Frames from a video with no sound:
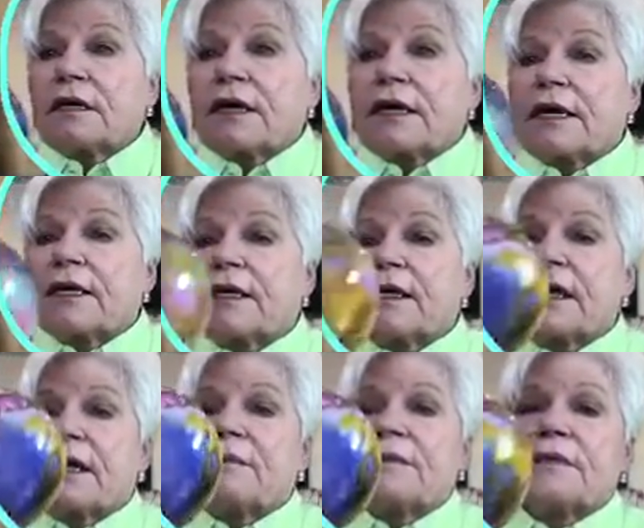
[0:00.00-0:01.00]
And
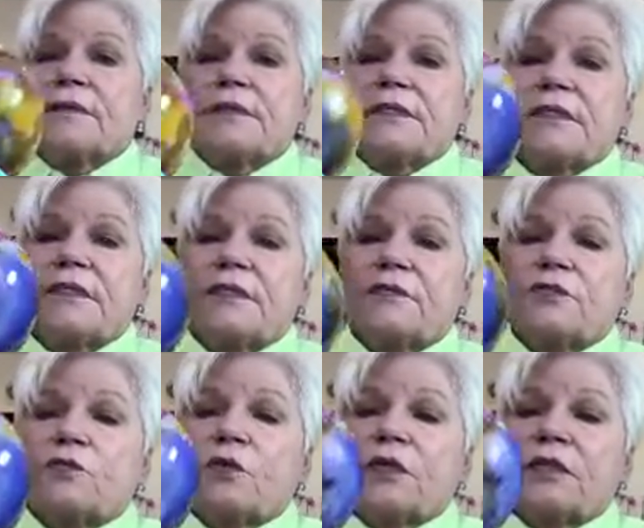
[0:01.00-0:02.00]
let me see, there's
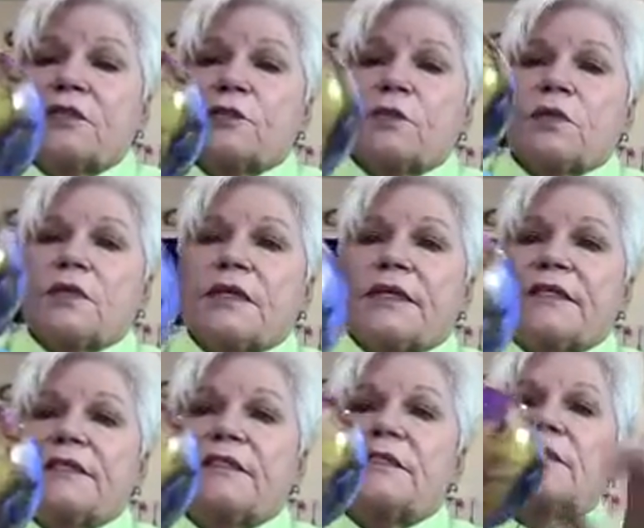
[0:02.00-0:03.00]
one other
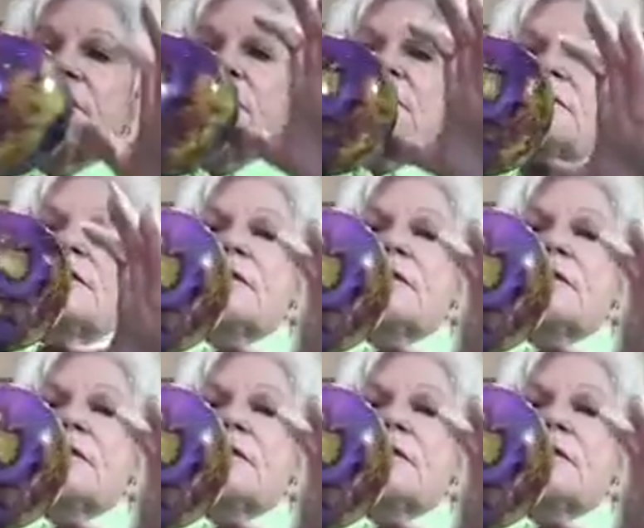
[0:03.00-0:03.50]
place,